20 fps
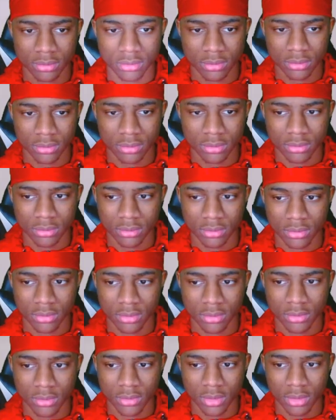matters most
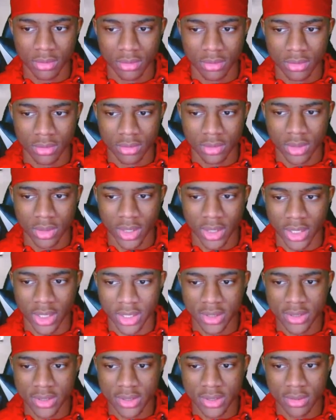his ability to switch,
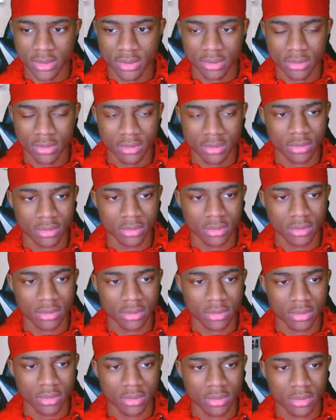Dennis. pick and roll, and
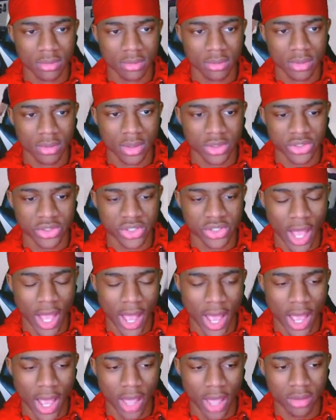defend.
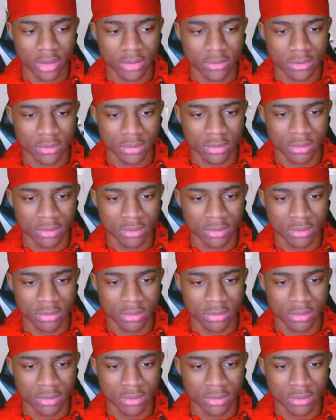Shot. Yes.